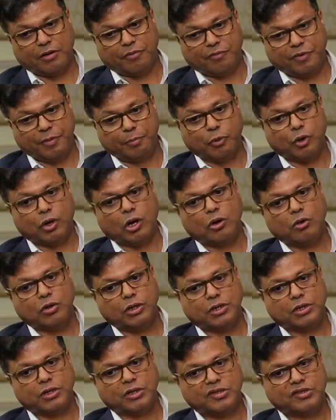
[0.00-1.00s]
we put
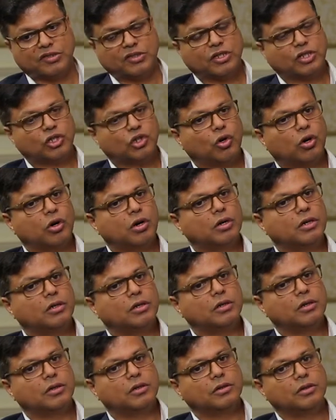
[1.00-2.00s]
out a research called
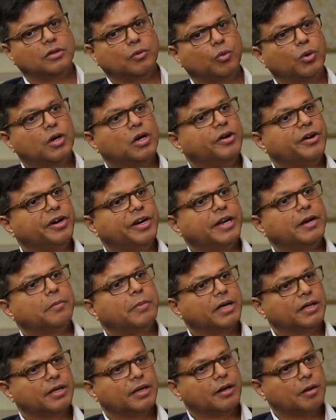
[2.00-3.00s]
the World Retail
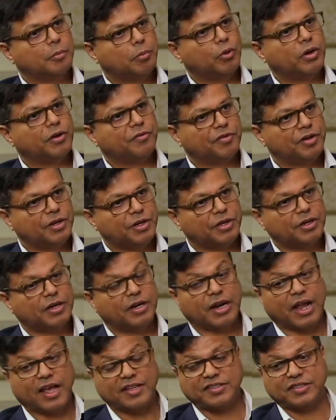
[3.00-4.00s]
Banking Report every year,
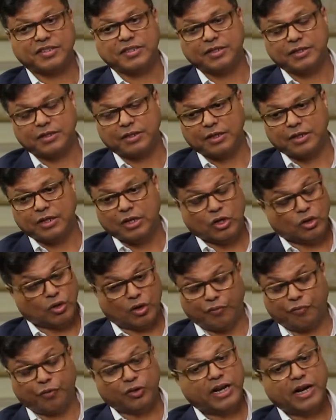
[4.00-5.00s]
and last year,
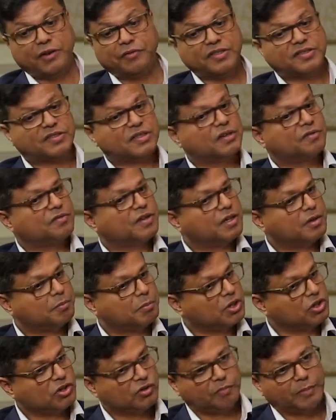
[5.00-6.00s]
and for that we survey a
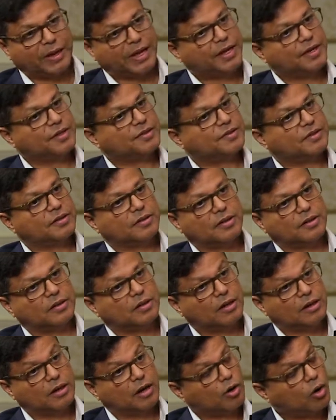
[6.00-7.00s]
bunch of banks and
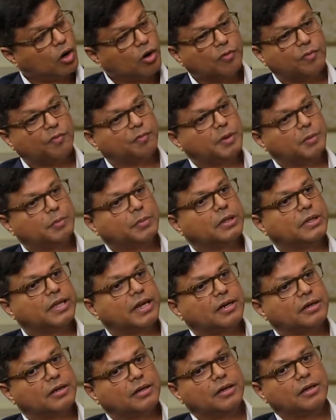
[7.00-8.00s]
a lot of people
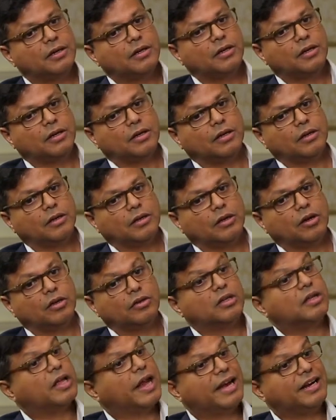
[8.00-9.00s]
that,
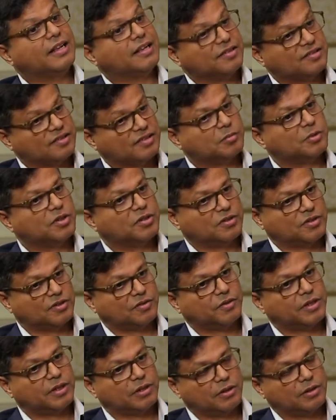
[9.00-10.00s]
the end customers as
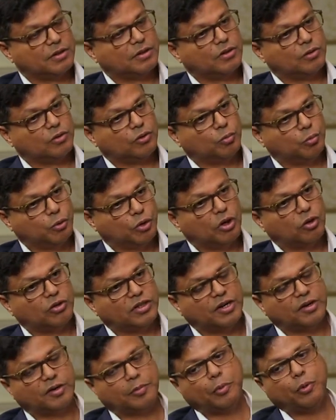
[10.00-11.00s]
well, to put out
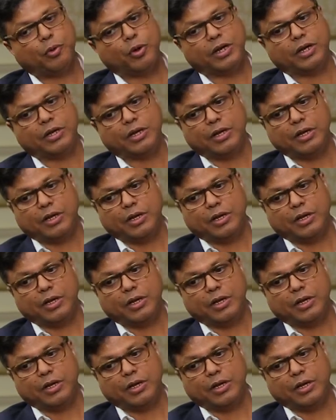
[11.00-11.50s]
that report. And